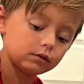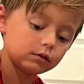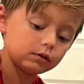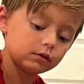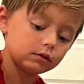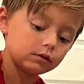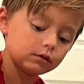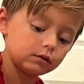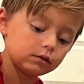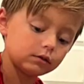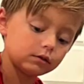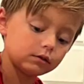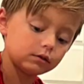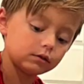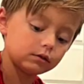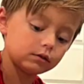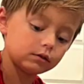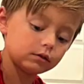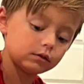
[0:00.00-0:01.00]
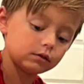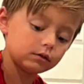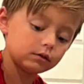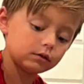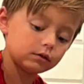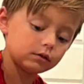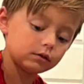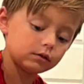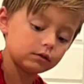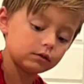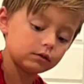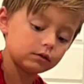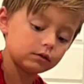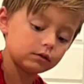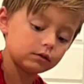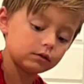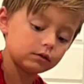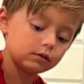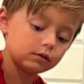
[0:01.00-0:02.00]

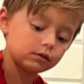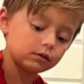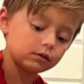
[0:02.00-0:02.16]
No words are spoken by the person on screen.